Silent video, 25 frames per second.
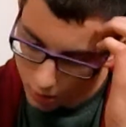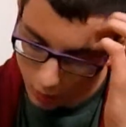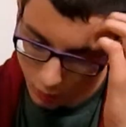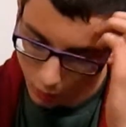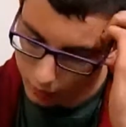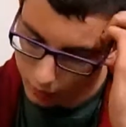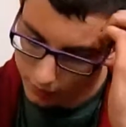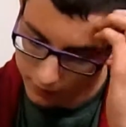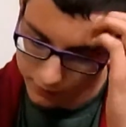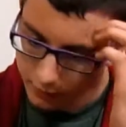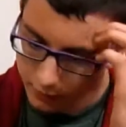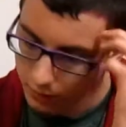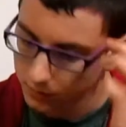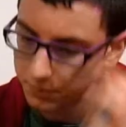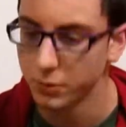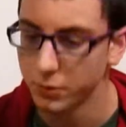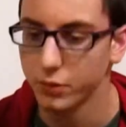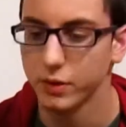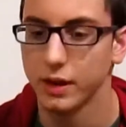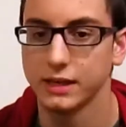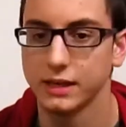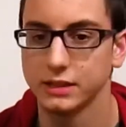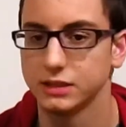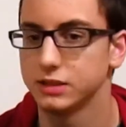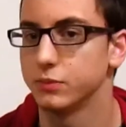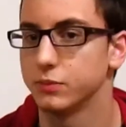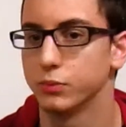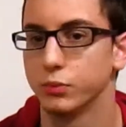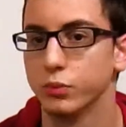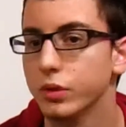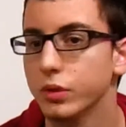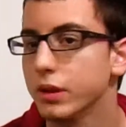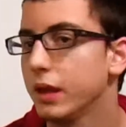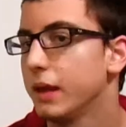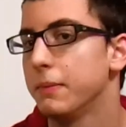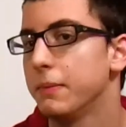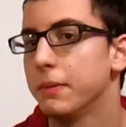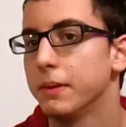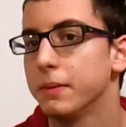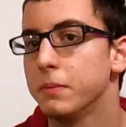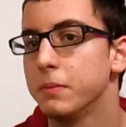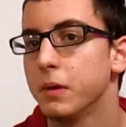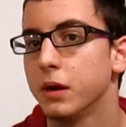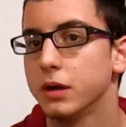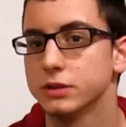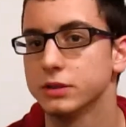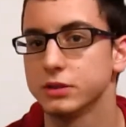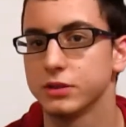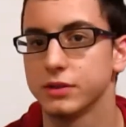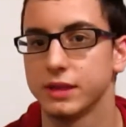or if your opponent has some really big
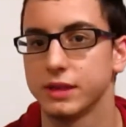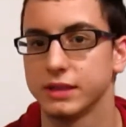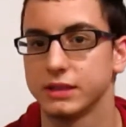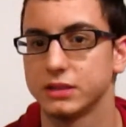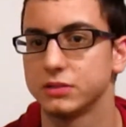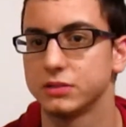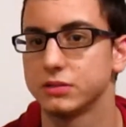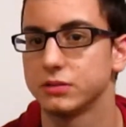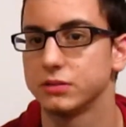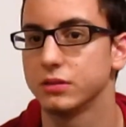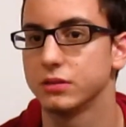monster that's